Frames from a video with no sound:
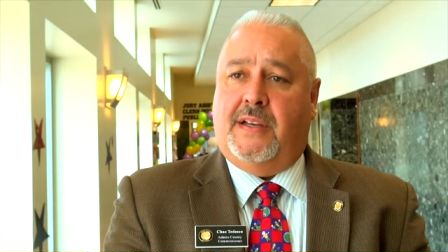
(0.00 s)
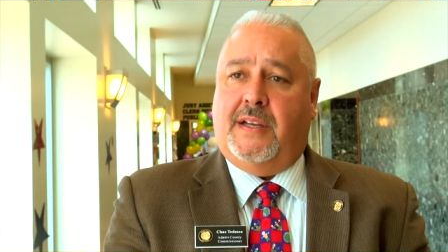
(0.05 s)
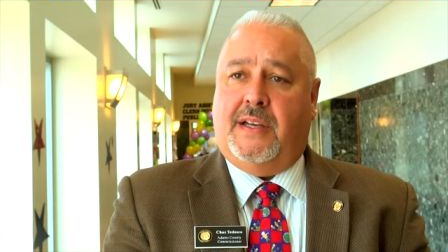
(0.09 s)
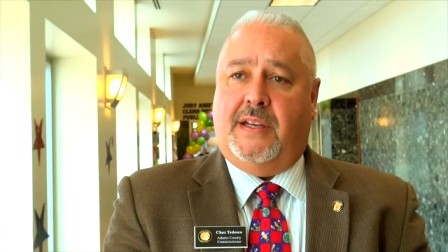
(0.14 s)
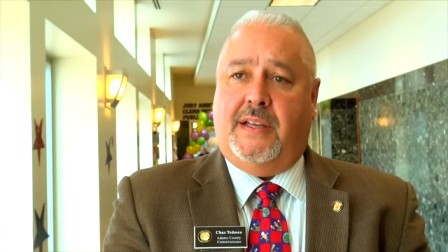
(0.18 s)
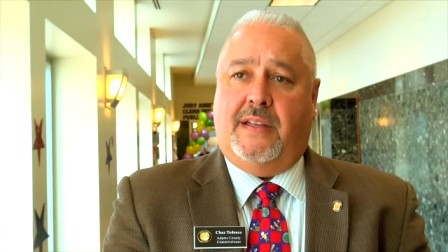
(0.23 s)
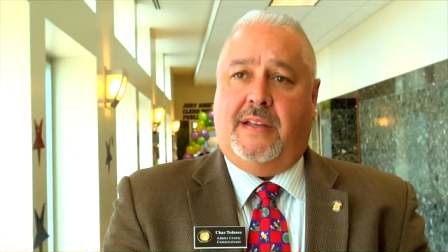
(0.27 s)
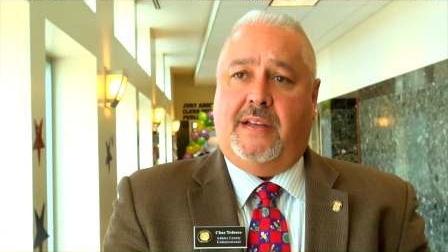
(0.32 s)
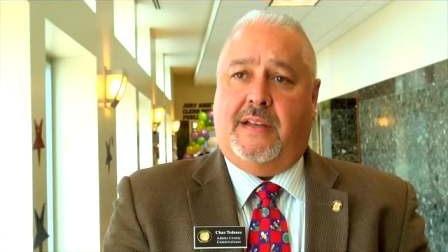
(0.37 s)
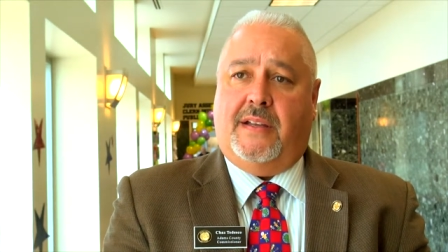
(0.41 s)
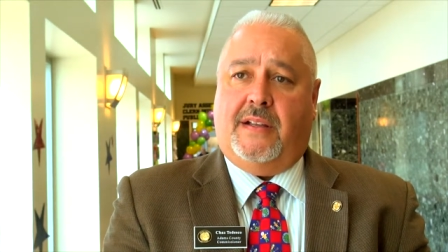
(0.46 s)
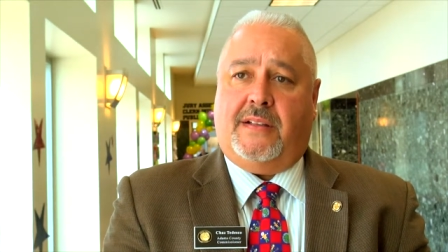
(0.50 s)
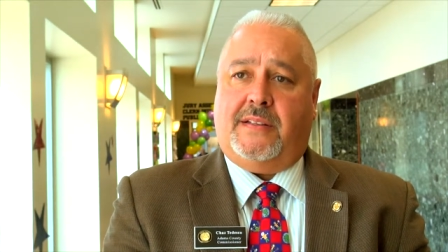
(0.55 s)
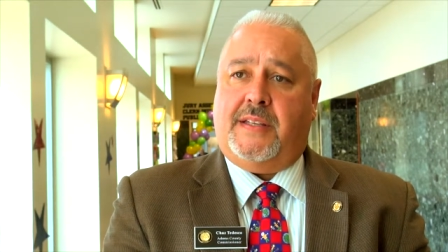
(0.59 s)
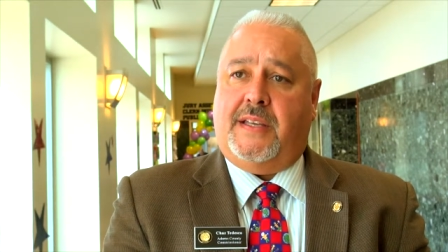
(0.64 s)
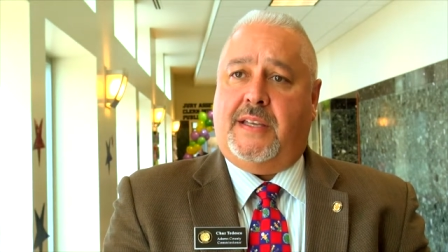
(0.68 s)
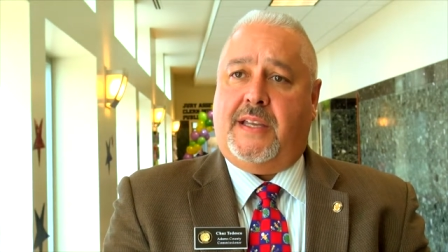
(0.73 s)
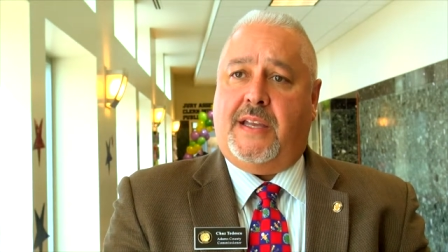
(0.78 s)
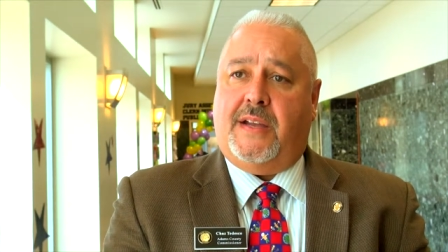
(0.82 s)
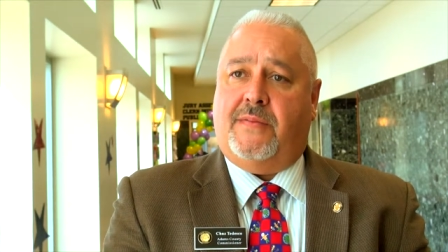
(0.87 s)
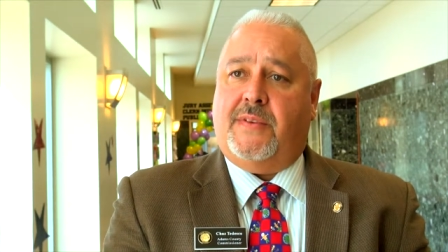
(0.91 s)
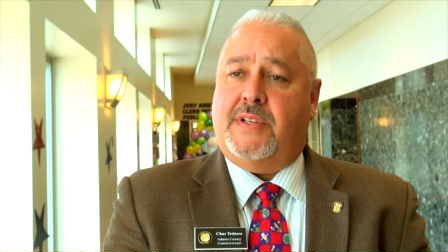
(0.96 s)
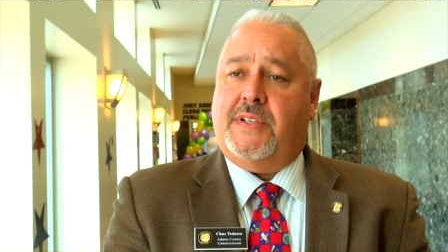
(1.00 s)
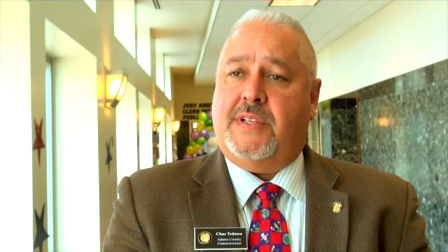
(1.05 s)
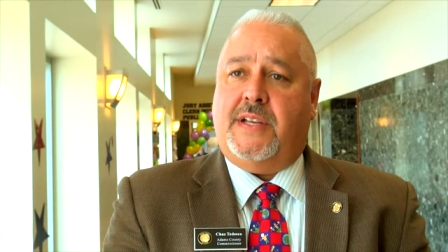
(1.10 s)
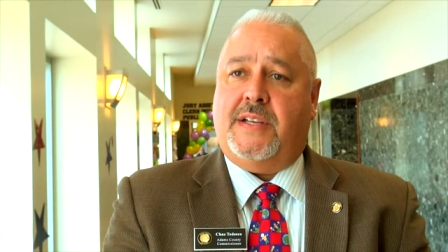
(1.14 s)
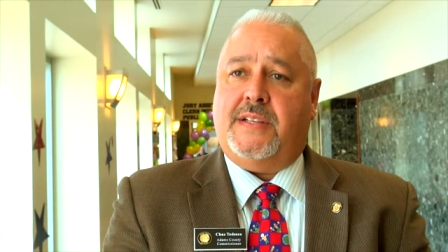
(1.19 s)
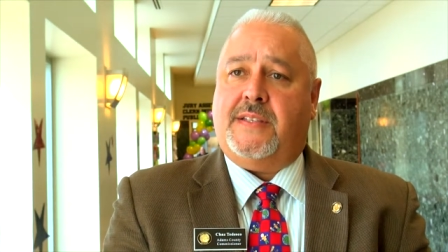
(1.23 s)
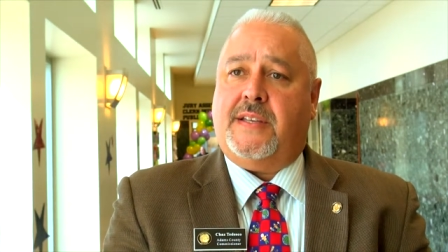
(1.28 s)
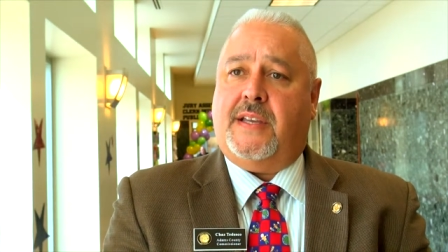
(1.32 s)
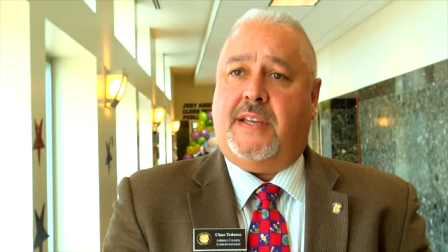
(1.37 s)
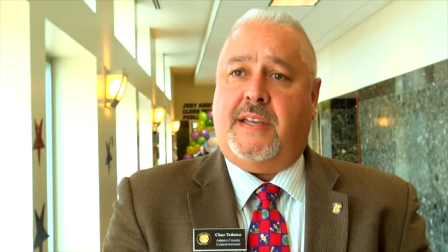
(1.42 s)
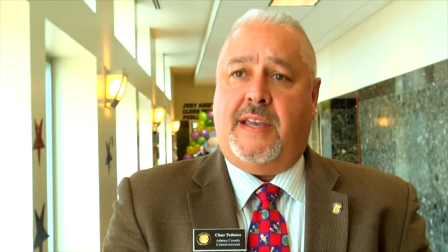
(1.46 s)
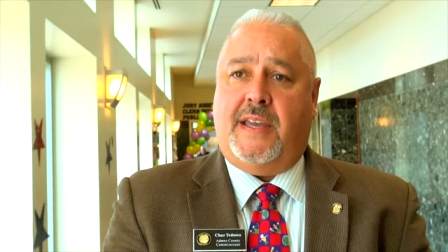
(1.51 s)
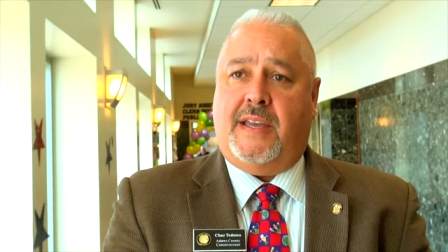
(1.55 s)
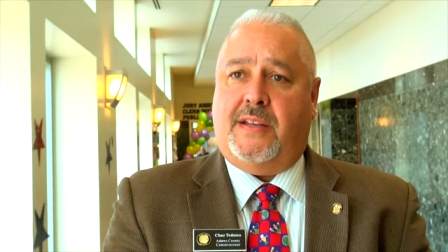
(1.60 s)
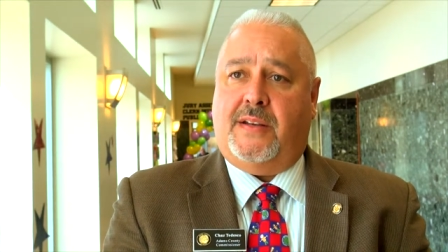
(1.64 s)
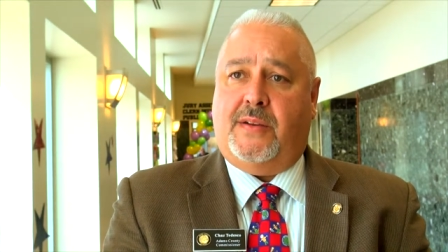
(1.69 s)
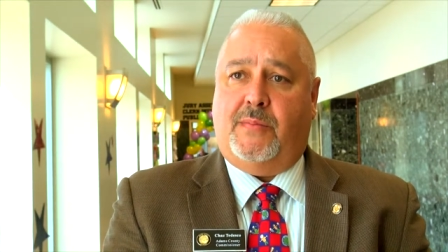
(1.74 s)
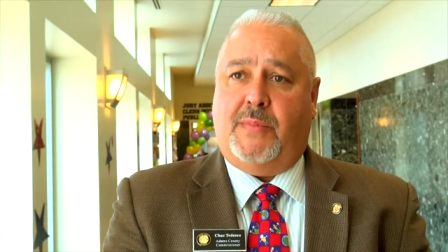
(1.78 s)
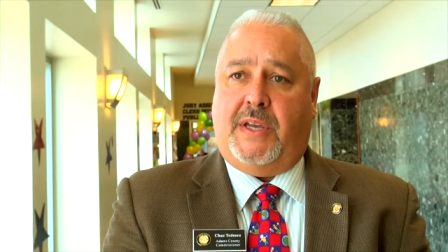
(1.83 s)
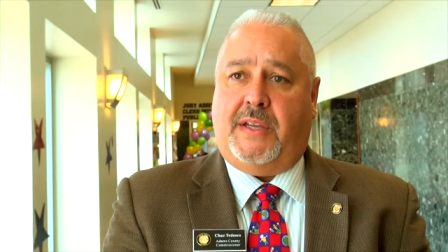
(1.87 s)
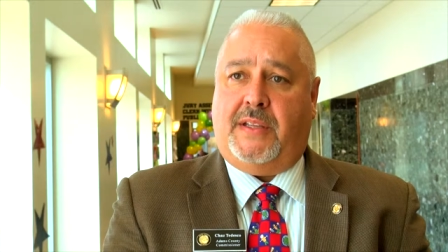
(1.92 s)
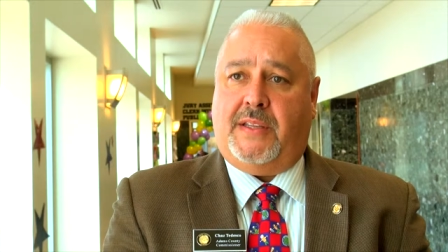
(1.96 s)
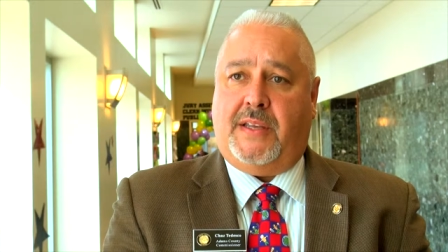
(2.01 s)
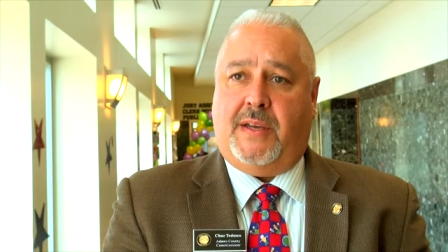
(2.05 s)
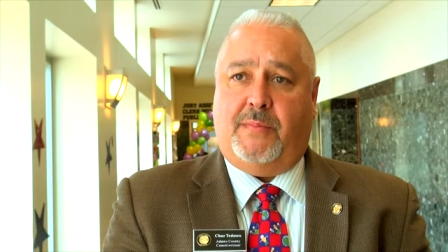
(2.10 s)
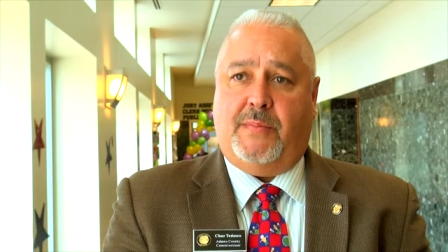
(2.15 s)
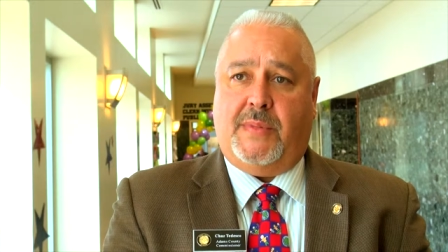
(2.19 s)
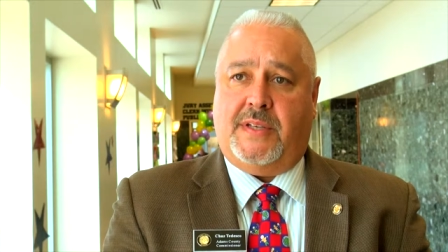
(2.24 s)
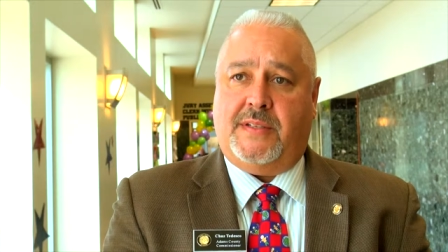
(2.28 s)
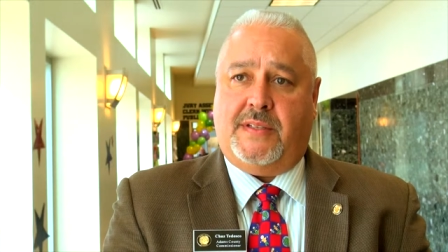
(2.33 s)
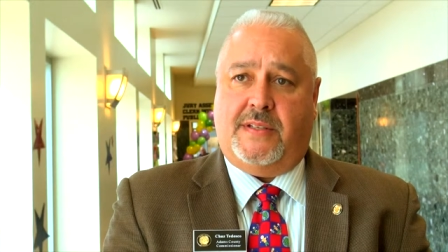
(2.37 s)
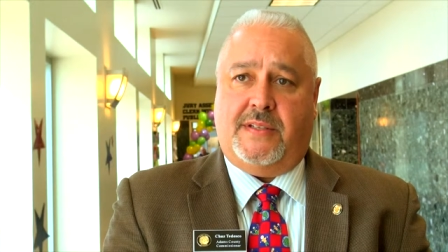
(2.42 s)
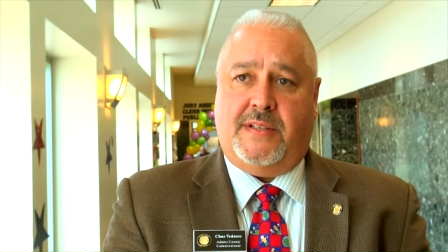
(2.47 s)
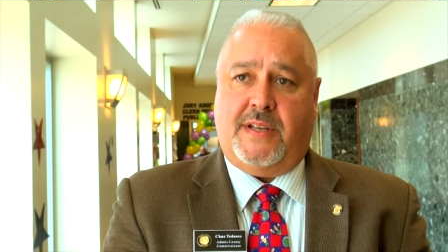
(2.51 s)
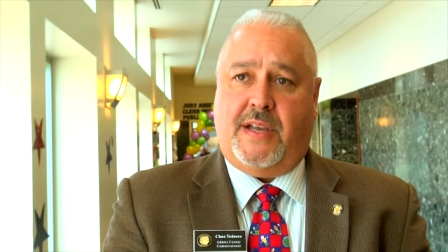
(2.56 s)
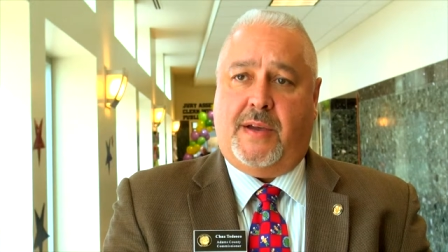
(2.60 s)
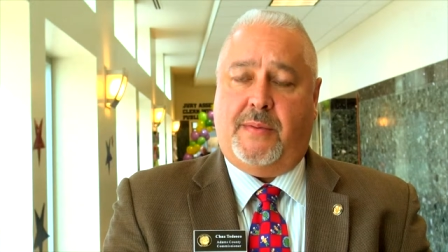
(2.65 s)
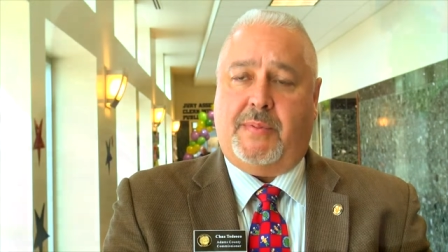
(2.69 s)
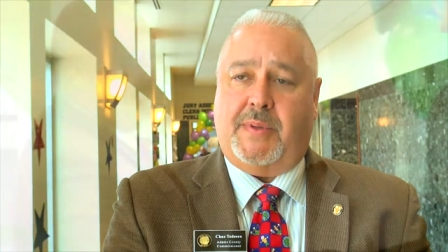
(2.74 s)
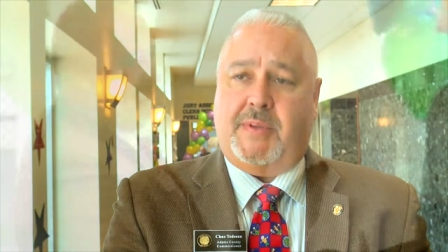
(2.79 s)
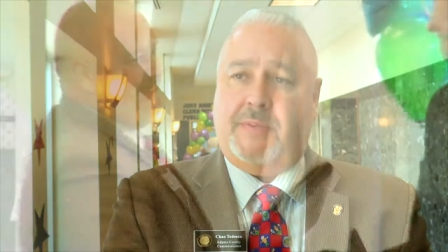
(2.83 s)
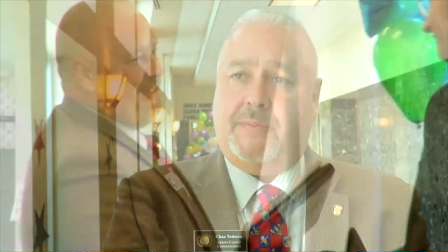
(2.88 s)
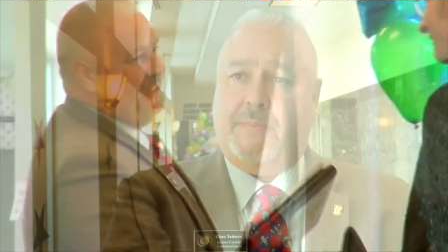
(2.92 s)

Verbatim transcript: I, I'll take every chance I can to make that message happen.